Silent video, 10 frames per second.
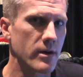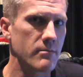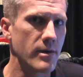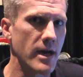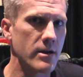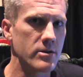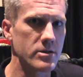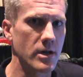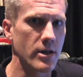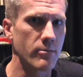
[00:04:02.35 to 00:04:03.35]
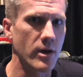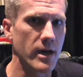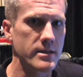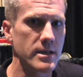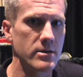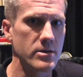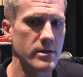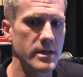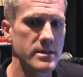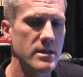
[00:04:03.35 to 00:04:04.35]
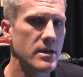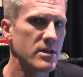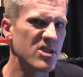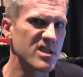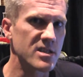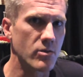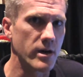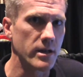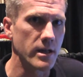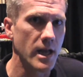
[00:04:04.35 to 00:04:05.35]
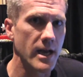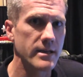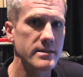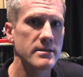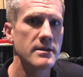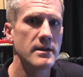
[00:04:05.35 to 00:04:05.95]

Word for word: our competitors or other products that are doing this, just squiggly lines,